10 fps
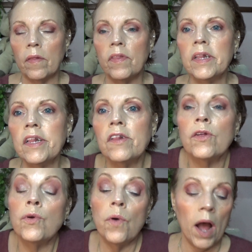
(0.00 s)
This is
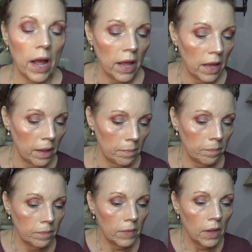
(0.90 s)
who I am.
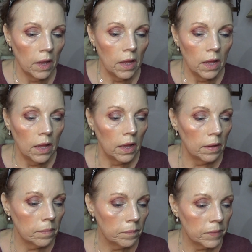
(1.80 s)

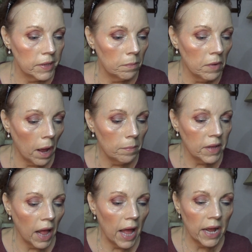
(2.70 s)
Sometimes
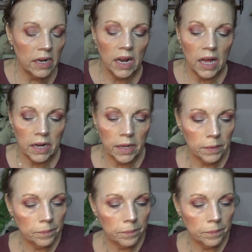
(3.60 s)
I act nutty.